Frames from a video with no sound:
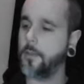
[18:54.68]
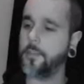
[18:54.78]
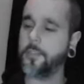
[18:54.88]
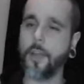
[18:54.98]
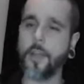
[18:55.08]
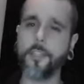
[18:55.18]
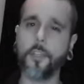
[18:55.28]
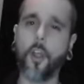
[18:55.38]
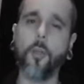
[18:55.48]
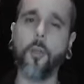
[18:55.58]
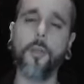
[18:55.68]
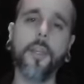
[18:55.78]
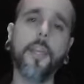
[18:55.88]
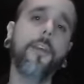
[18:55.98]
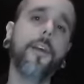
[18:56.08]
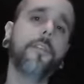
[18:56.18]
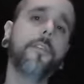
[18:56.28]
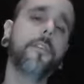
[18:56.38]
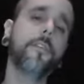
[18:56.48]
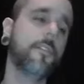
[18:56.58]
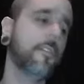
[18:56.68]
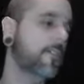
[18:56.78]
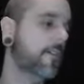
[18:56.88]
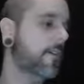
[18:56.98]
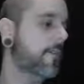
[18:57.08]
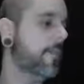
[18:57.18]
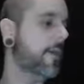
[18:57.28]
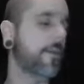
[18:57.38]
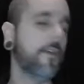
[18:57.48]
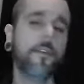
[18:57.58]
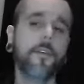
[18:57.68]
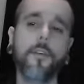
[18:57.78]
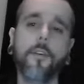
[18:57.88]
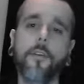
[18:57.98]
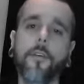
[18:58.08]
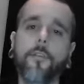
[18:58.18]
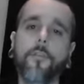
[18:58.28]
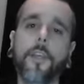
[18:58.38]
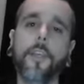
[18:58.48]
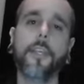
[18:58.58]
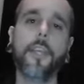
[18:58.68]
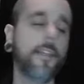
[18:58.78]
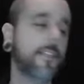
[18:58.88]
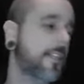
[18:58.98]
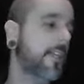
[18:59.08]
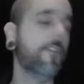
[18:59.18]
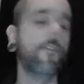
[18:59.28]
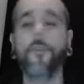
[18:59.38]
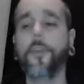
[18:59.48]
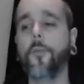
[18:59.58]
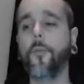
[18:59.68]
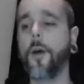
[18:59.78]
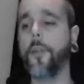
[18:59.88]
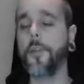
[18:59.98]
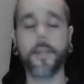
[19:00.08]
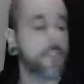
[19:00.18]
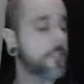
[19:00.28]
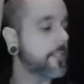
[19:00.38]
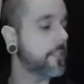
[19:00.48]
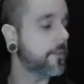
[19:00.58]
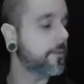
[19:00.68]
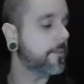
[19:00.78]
Scratch the carpet, hear it. Maybe flick the canteen holding your water next to you.